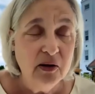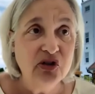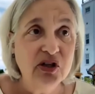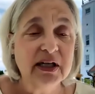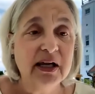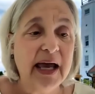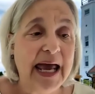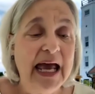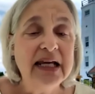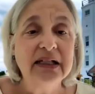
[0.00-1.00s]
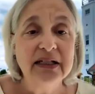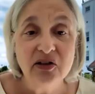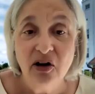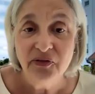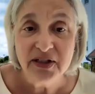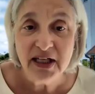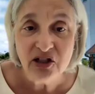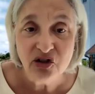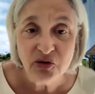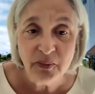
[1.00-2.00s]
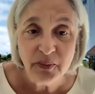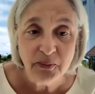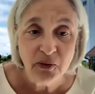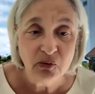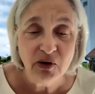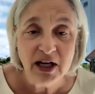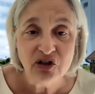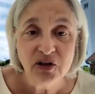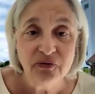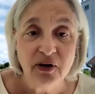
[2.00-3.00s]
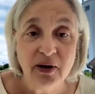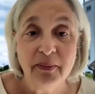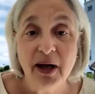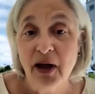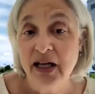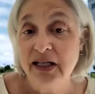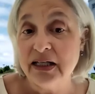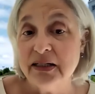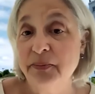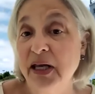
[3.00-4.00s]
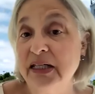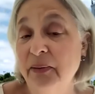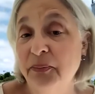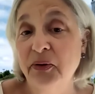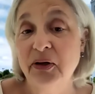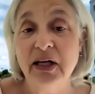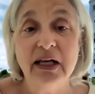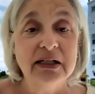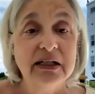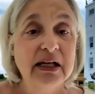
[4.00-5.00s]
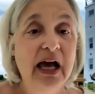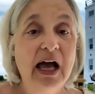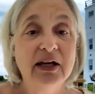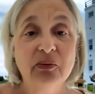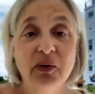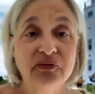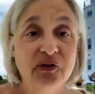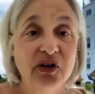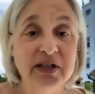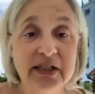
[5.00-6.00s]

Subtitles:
just endless conversations with people ranging from my body is my temple and I don't want foreign